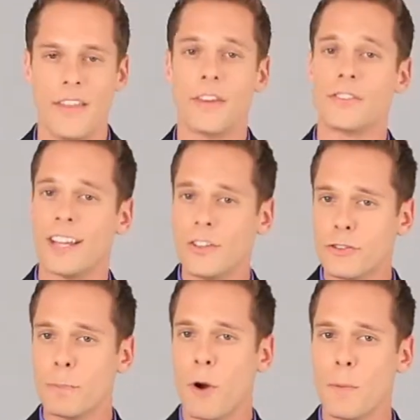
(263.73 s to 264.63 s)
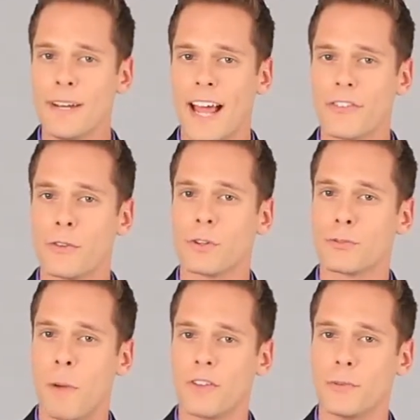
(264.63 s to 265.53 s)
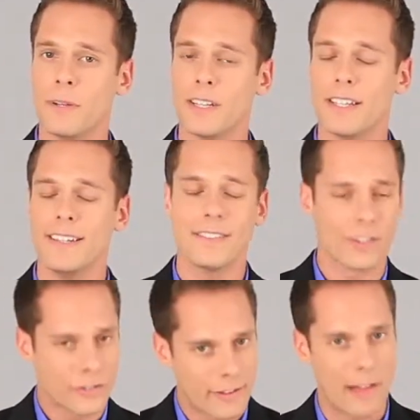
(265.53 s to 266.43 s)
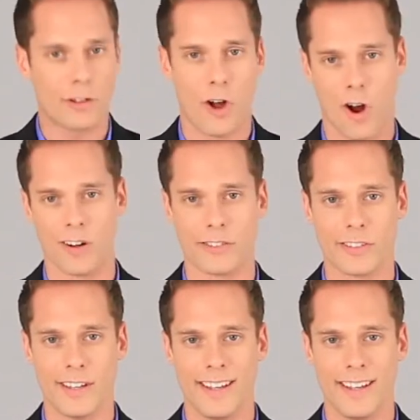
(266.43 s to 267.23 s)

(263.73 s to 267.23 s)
The sales department has the responsibility to sell cars.